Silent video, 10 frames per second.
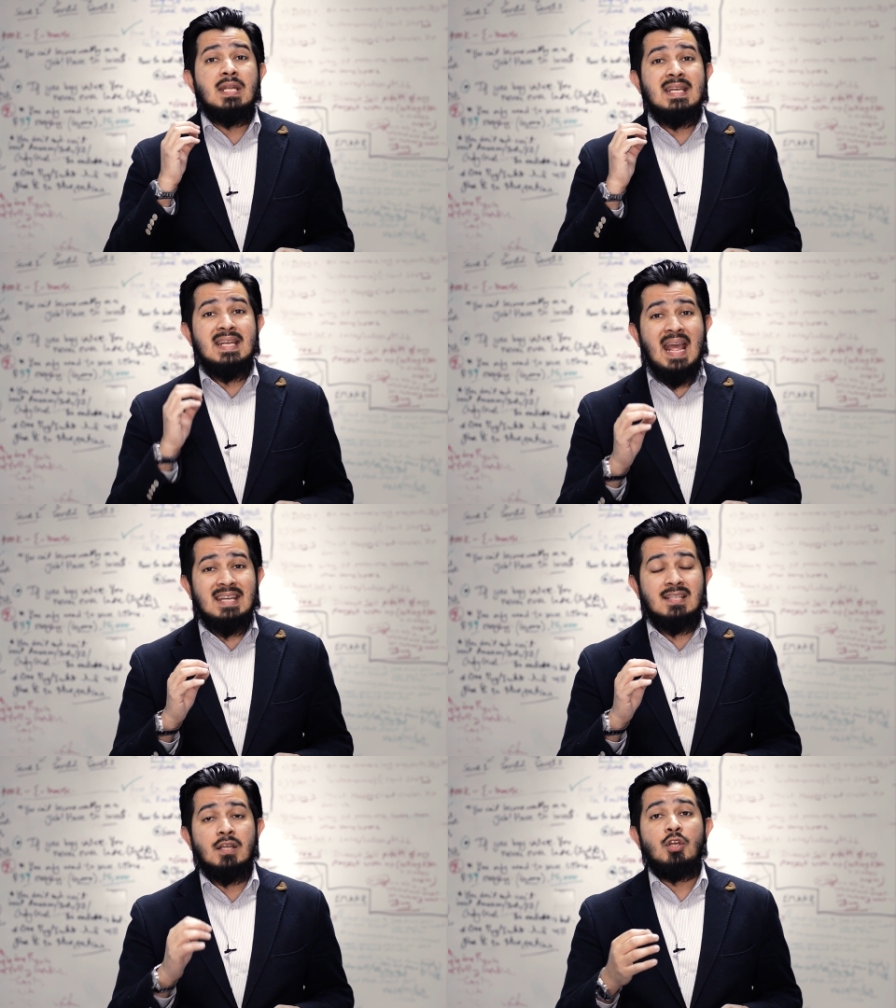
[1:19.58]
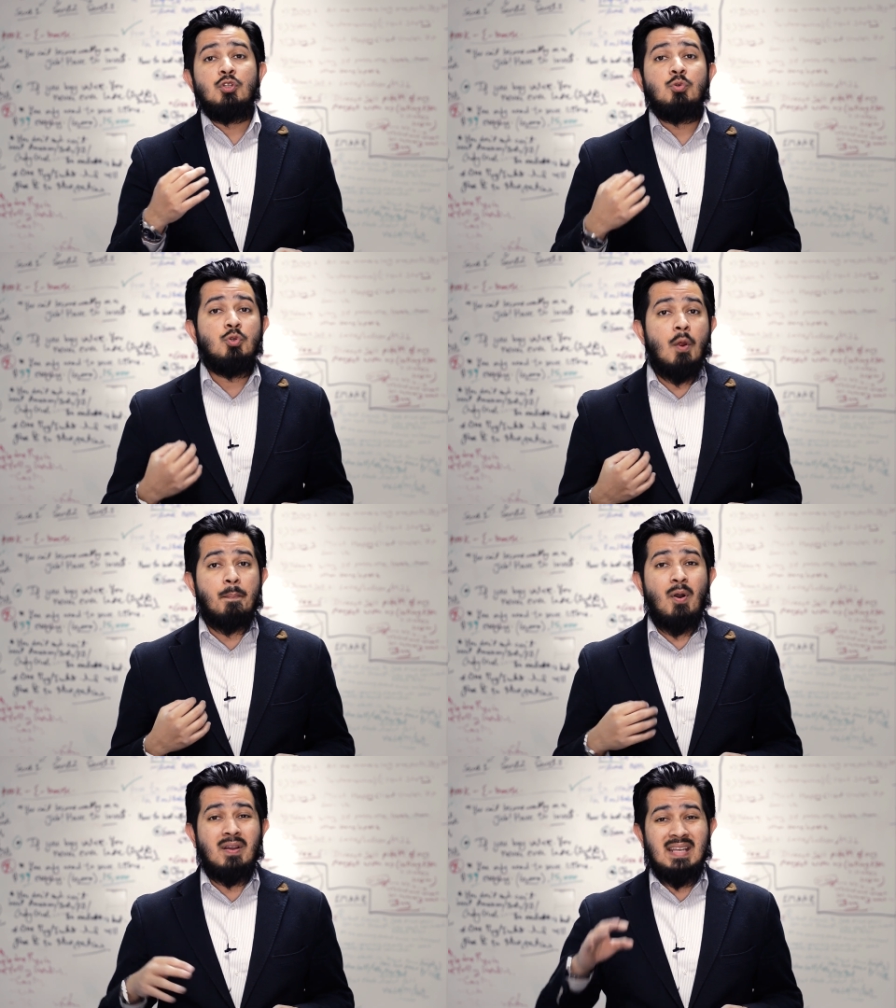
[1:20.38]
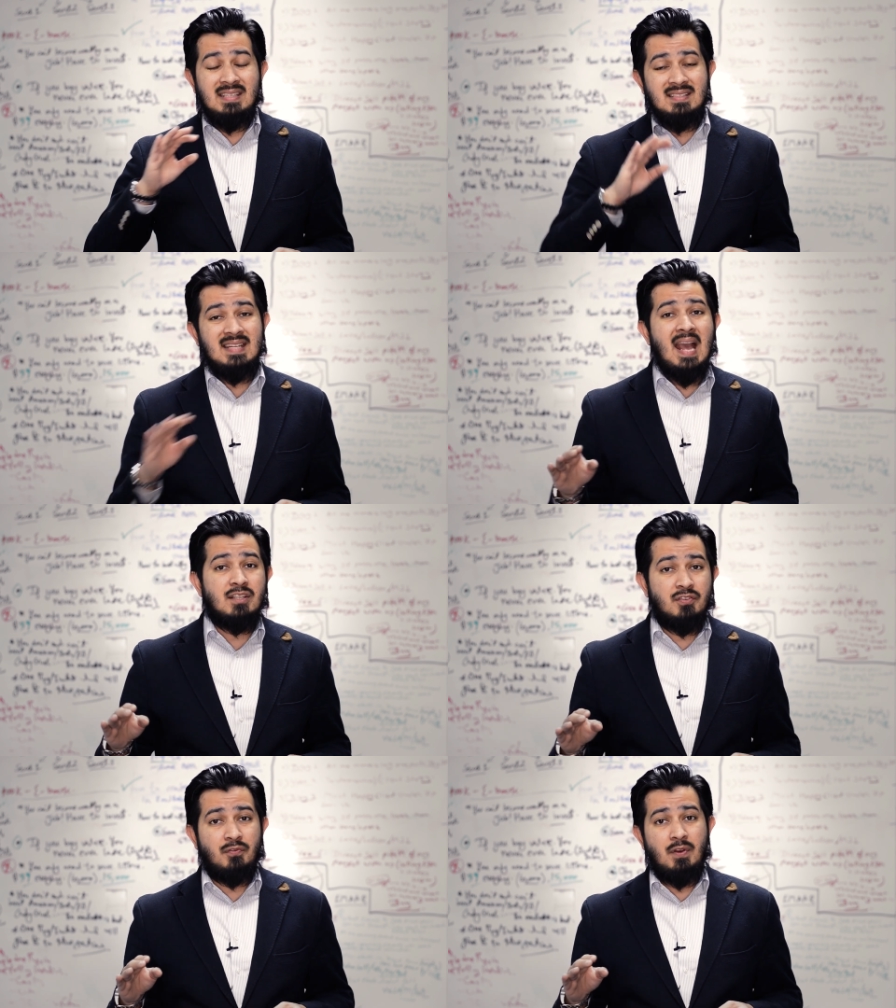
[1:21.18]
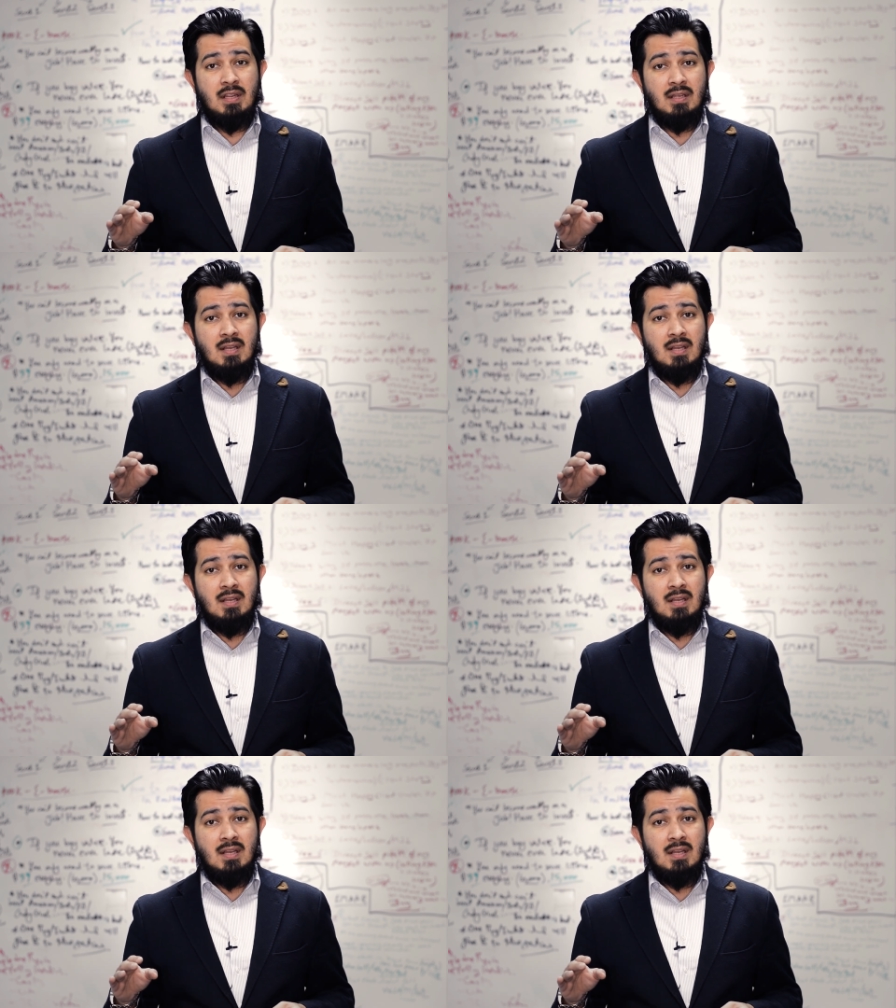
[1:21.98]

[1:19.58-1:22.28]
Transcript: net to your pocket, tax-free.